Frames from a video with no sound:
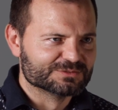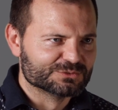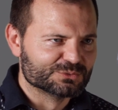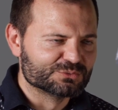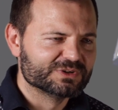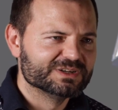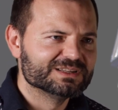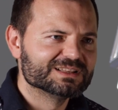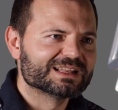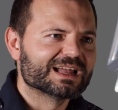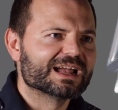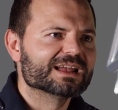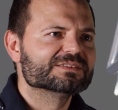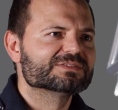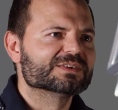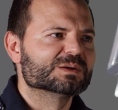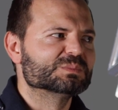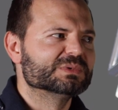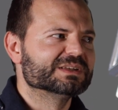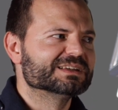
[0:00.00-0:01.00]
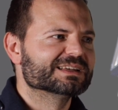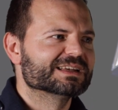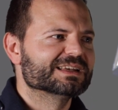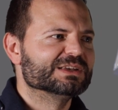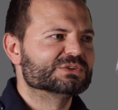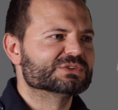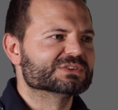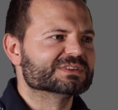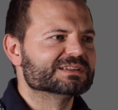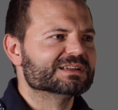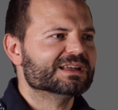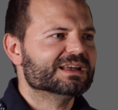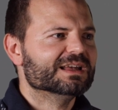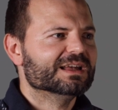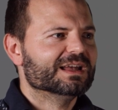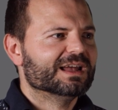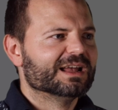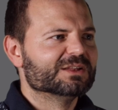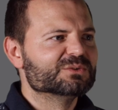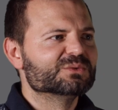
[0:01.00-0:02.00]
real life application.
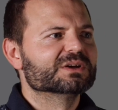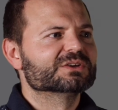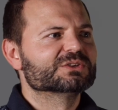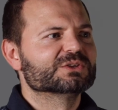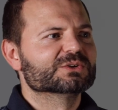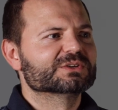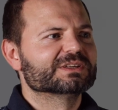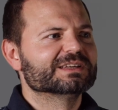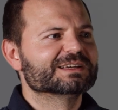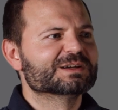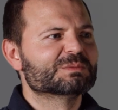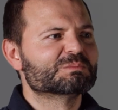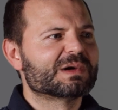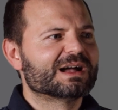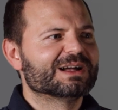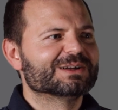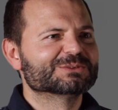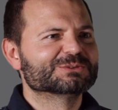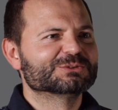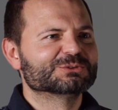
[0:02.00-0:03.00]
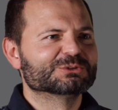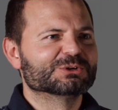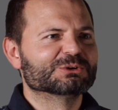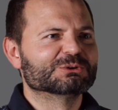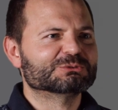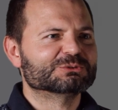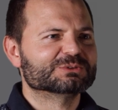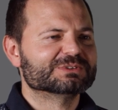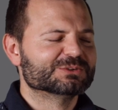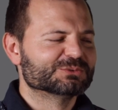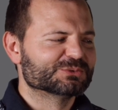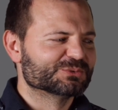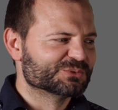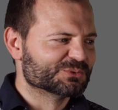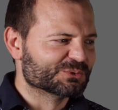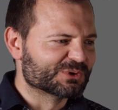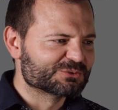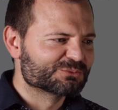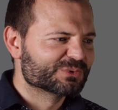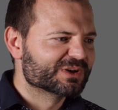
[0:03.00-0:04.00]
And we are talking about,
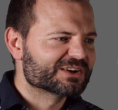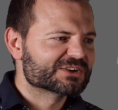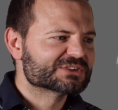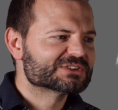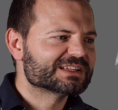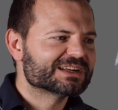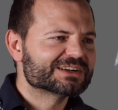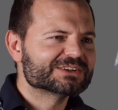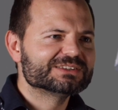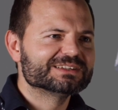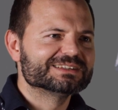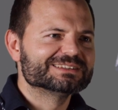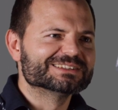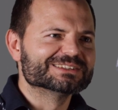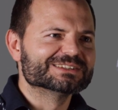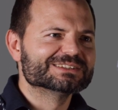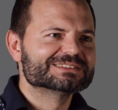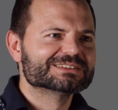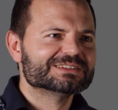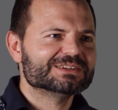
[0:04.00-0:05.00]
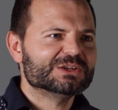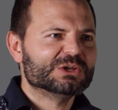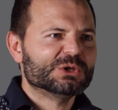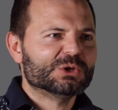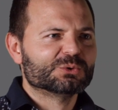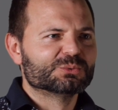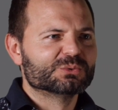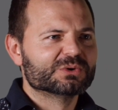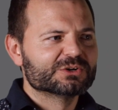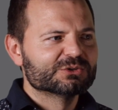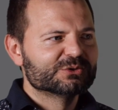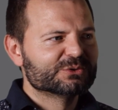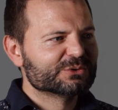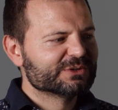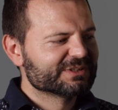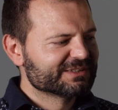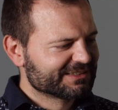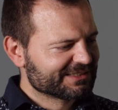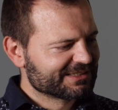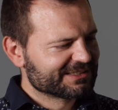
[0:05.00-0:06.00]
when we are starting this, we're
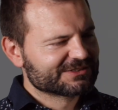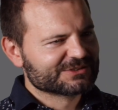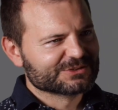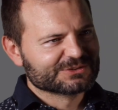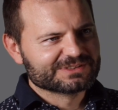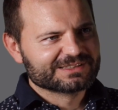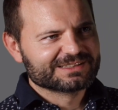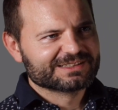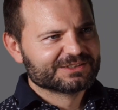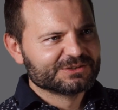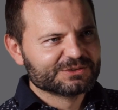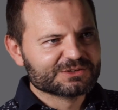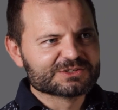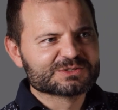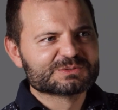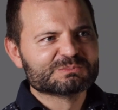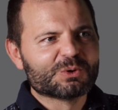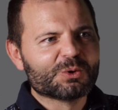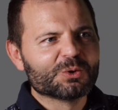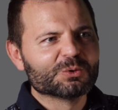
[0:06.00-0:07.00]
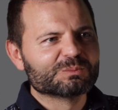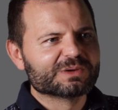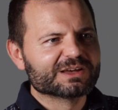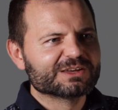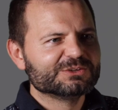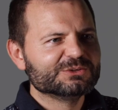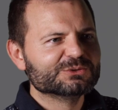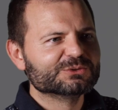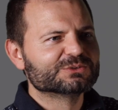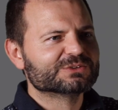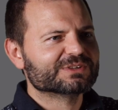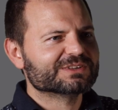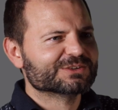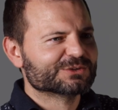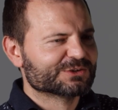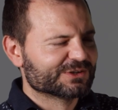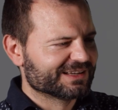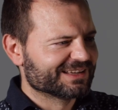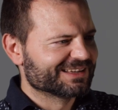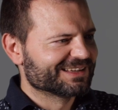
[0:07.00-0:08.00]
doing this in a small, minute
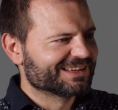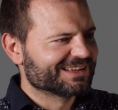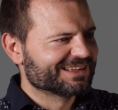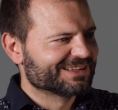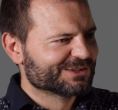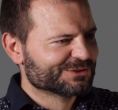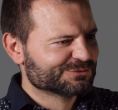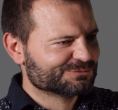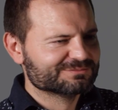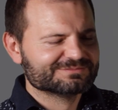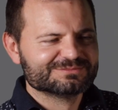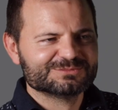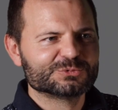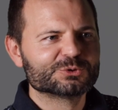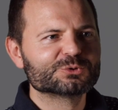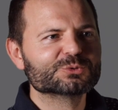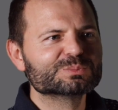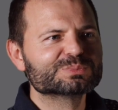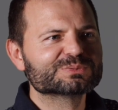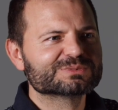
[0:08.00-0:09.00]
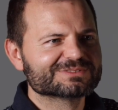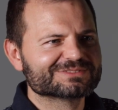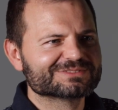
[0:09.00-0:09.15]
tube.